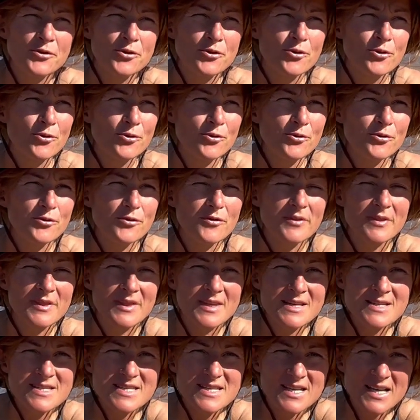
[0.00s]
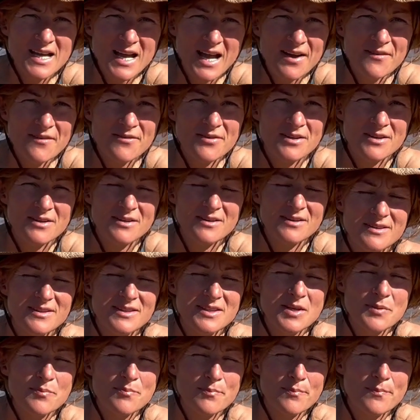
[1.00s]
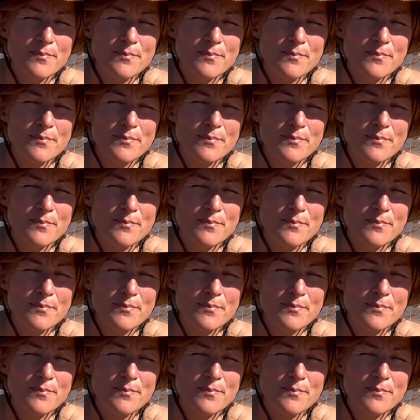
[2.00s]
to discover the